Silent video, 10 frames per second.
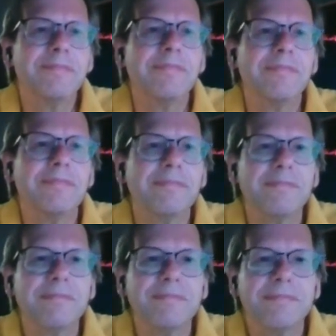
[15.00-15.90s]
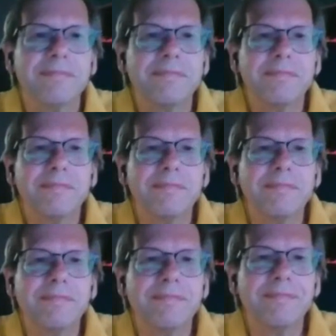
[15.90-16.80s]

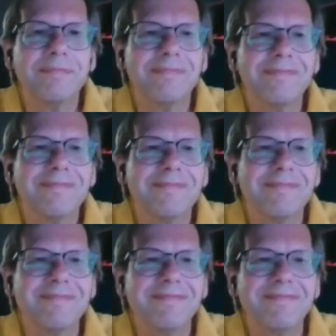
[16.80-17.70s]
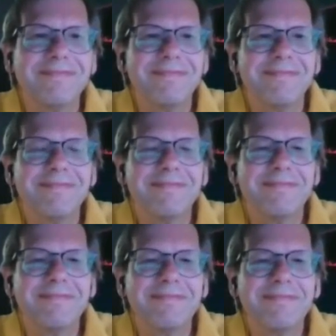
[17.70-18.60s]

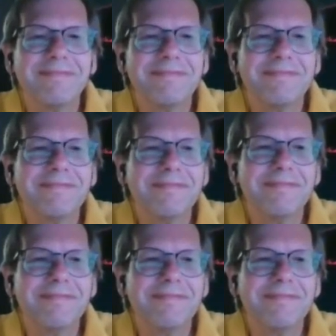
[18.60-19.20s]
No words are spoken by the person on screen.